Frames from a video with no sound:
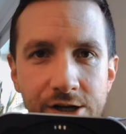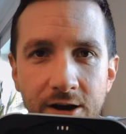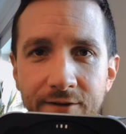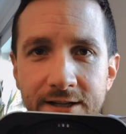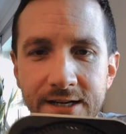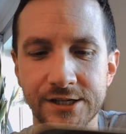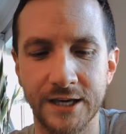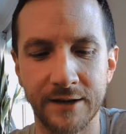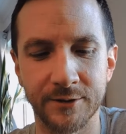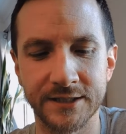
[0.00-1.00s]
I've had to
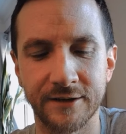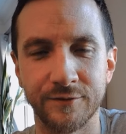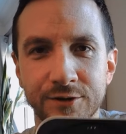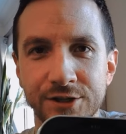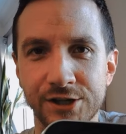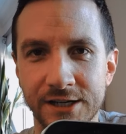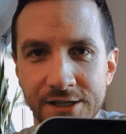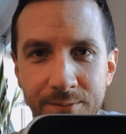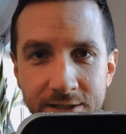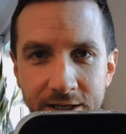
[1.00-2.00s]
educate myself using
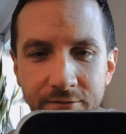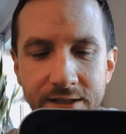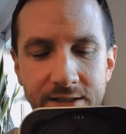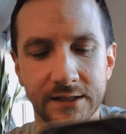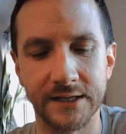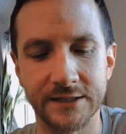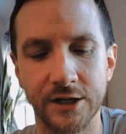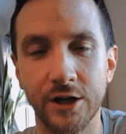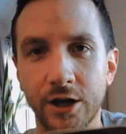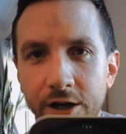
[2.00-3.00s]
ChatGPT recently to
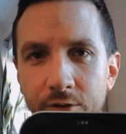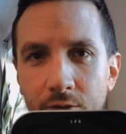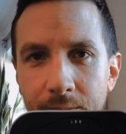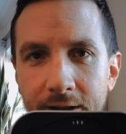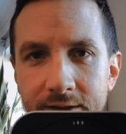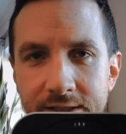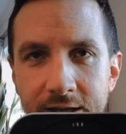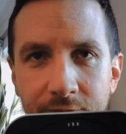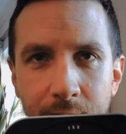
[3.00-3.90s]
learn all about this stuff.